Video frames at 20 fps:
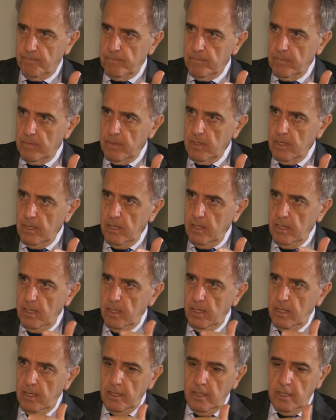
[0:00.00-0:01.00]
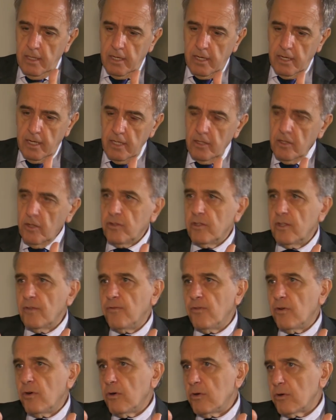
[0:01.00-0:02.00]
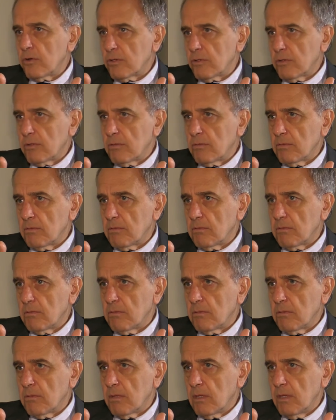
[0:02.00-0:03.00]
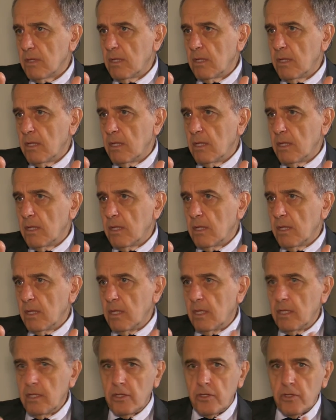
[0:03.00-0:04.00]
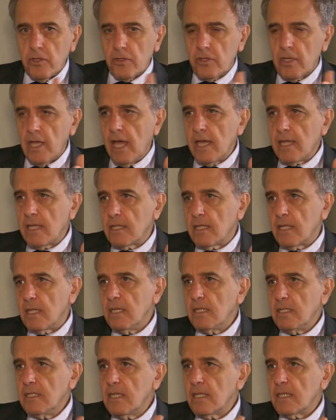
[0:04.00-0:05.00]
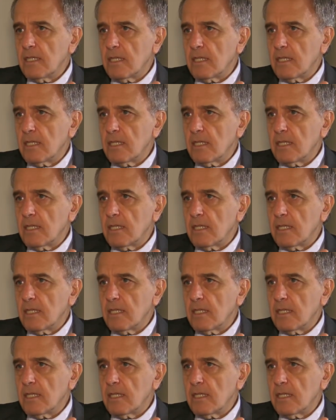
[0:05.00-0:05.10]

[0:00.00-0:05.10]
the rate of divorce in the society is the